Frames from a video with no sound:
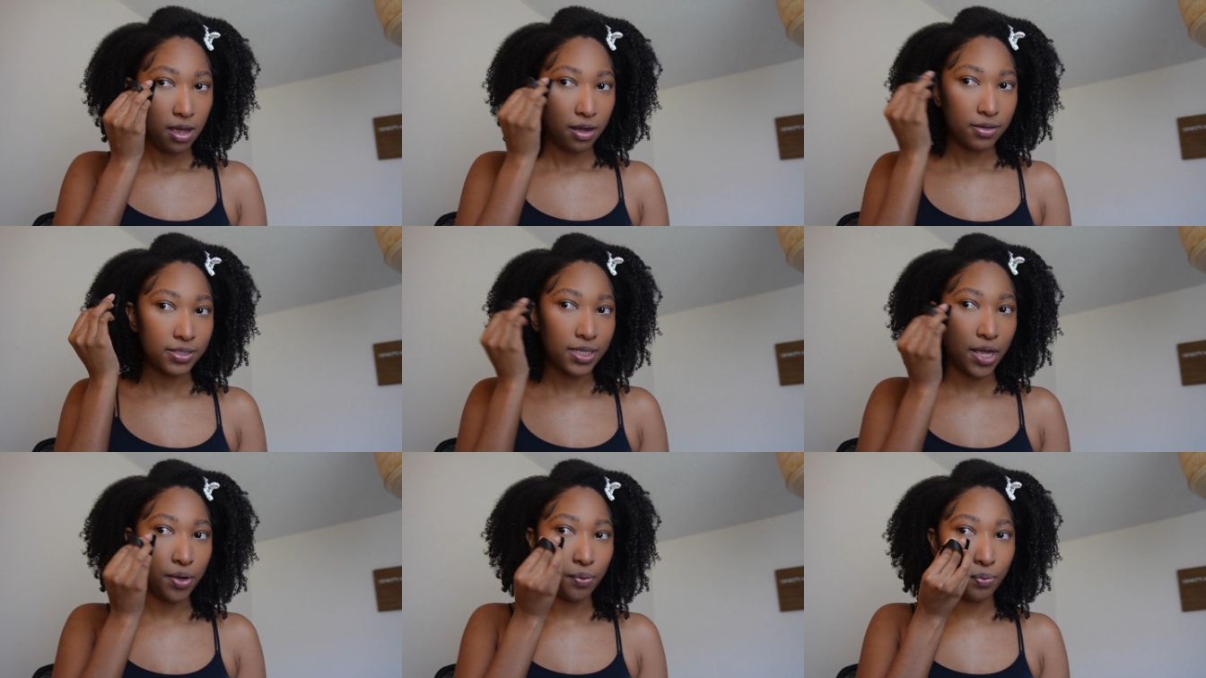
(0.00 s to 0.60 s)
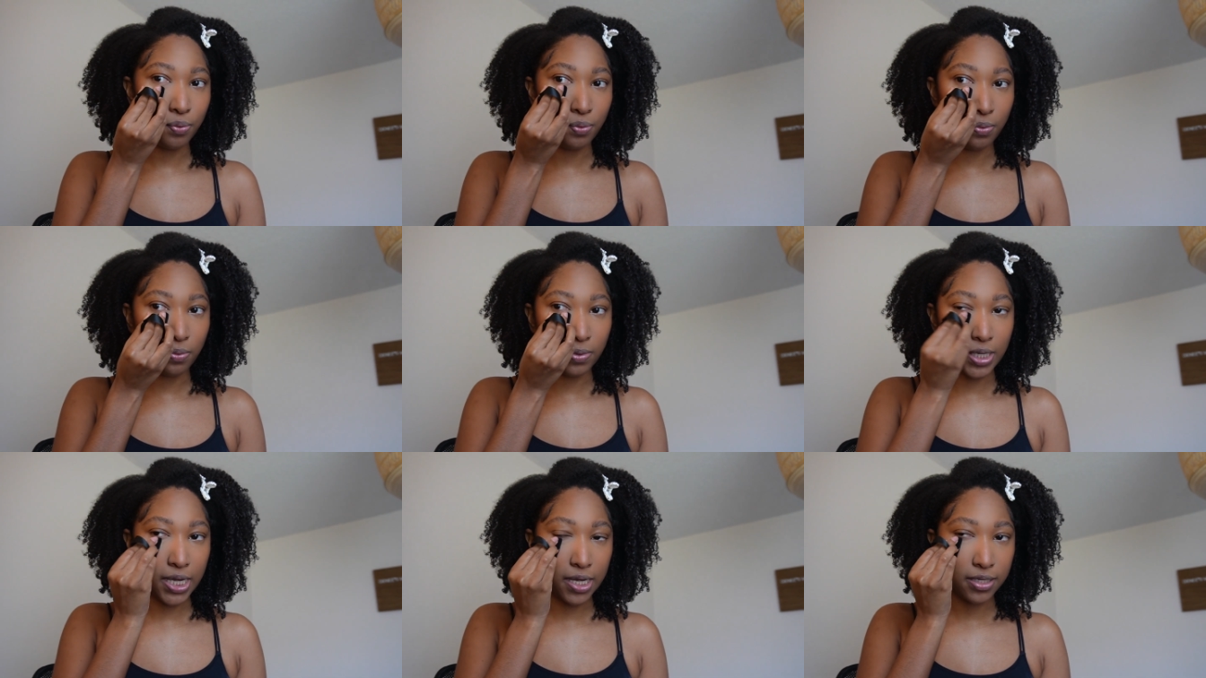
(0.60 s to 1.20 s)
I was like,
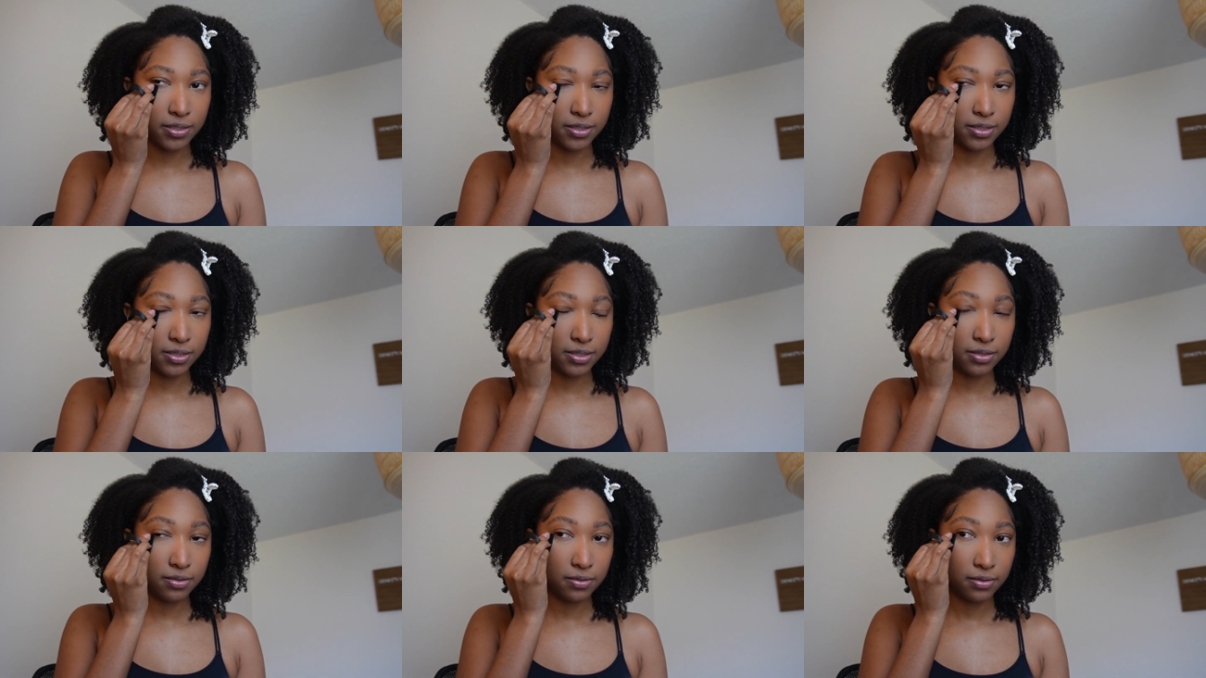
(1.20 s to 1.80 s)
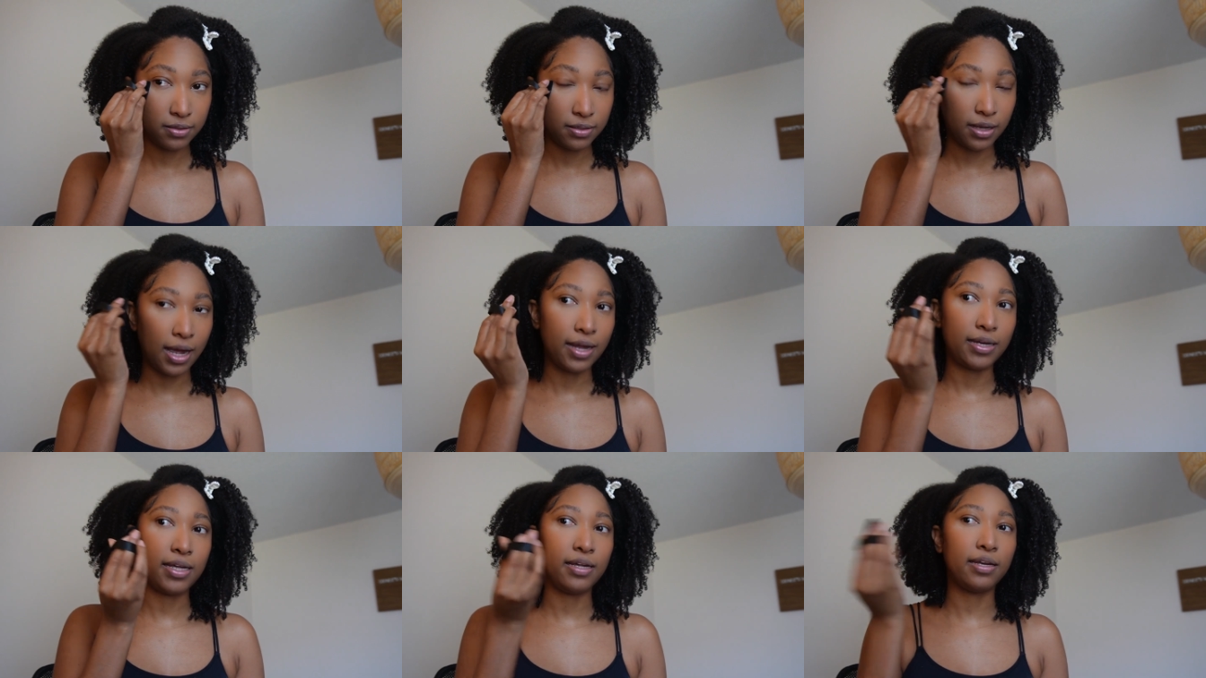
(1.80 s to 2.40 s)
ooh, yes.
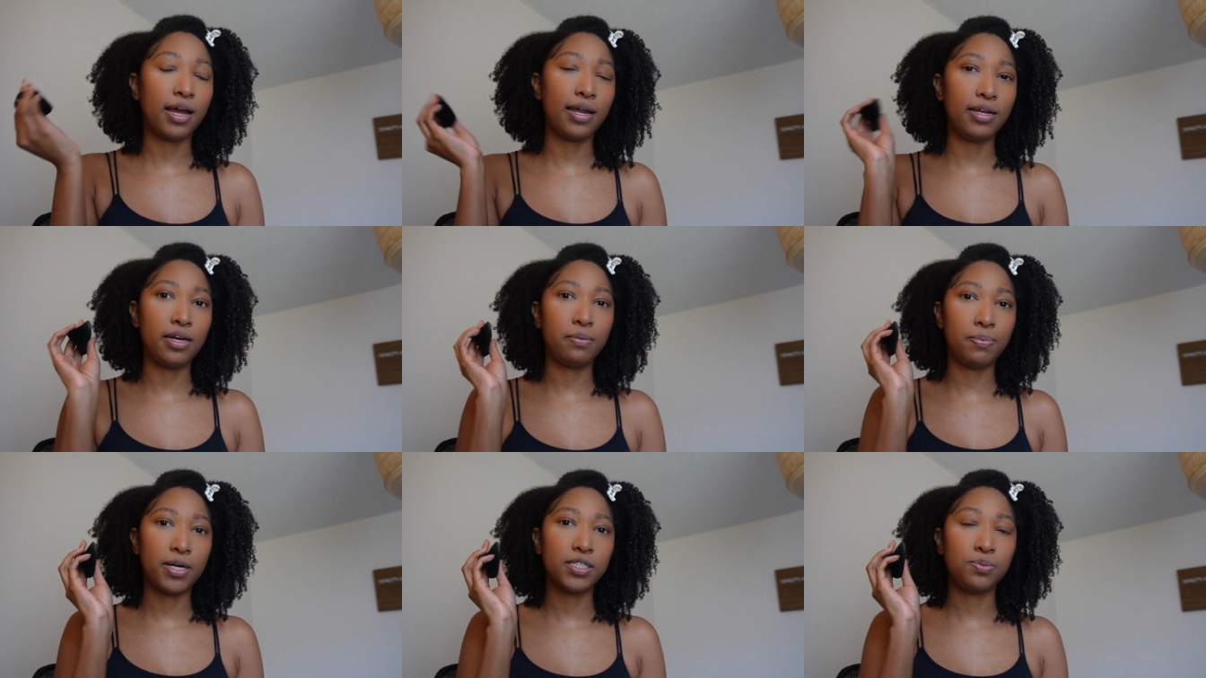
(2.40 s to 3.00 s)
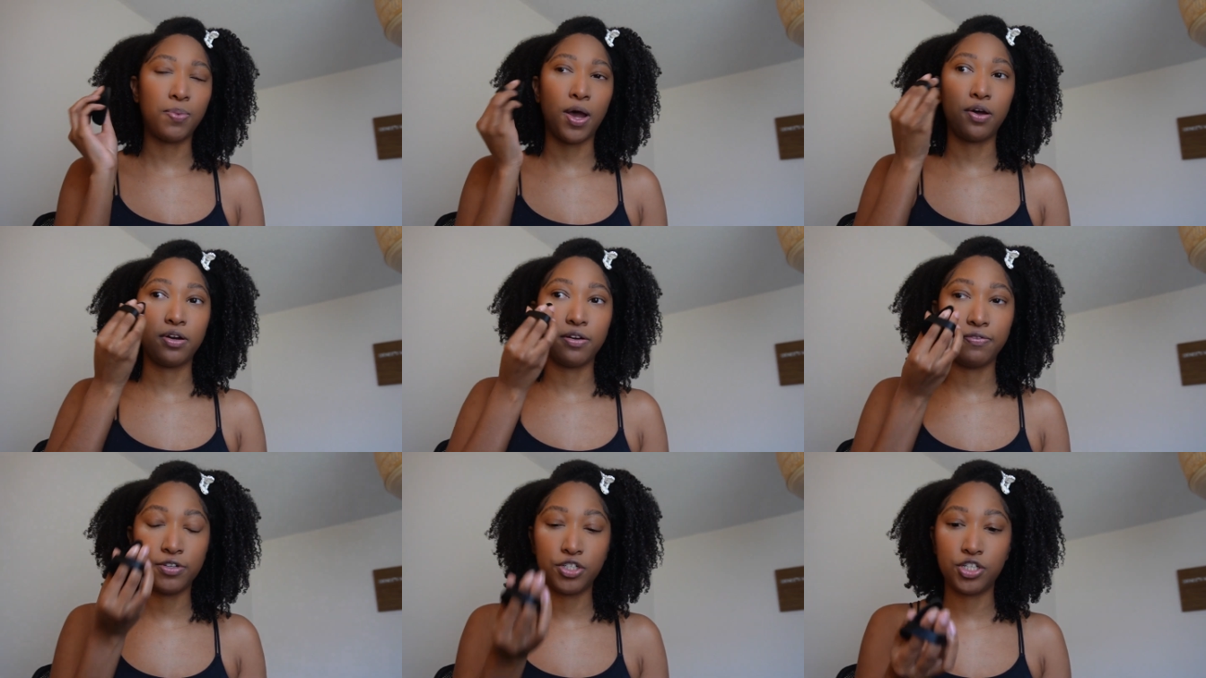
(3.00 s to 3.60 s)
I need I need a pressed
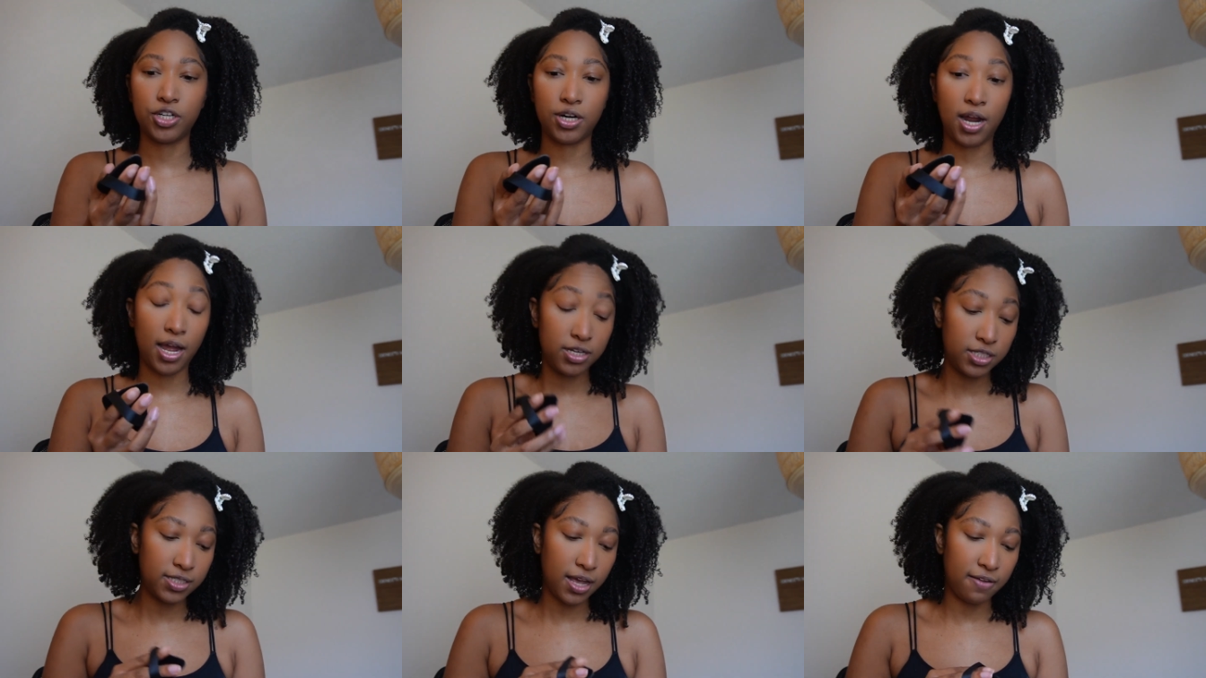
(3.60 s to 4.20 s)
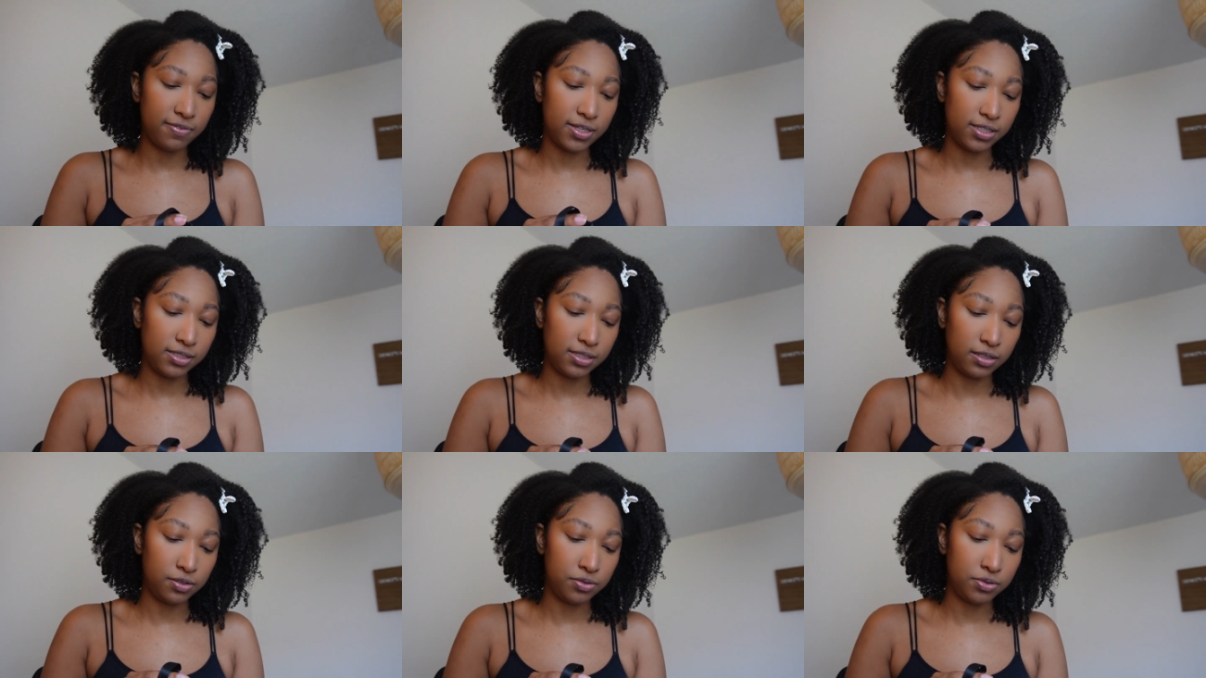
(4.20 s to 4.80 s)
powder for sure. I just have
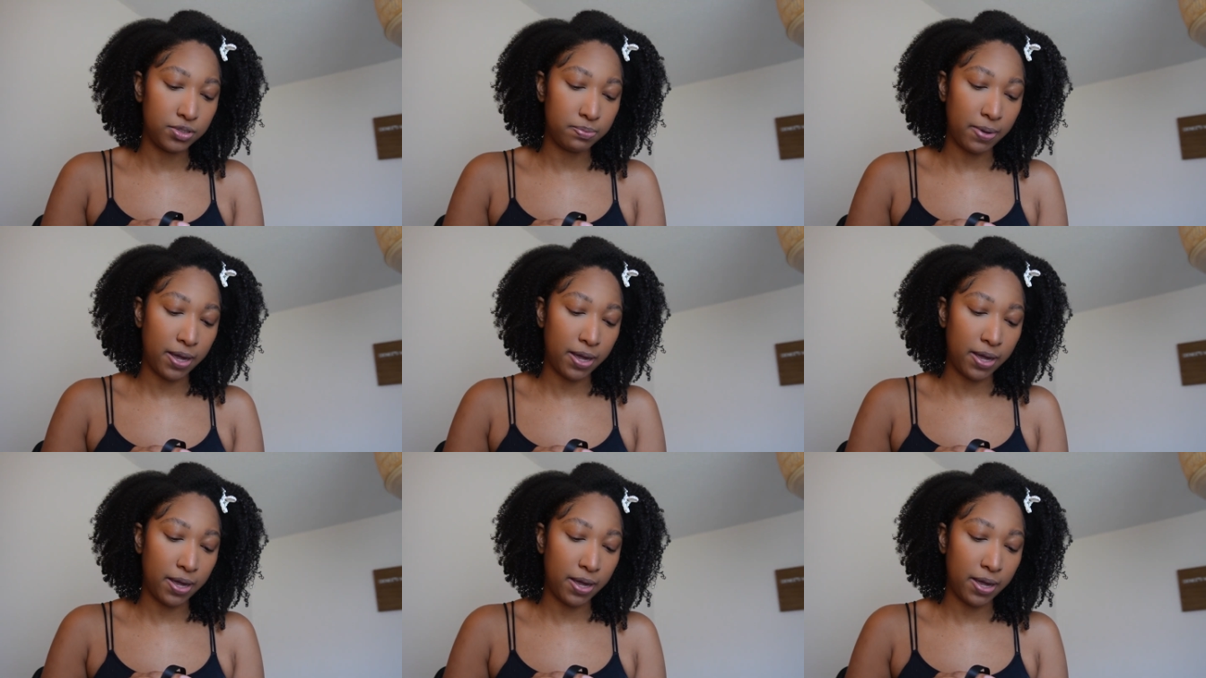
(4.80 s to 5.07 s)
this loose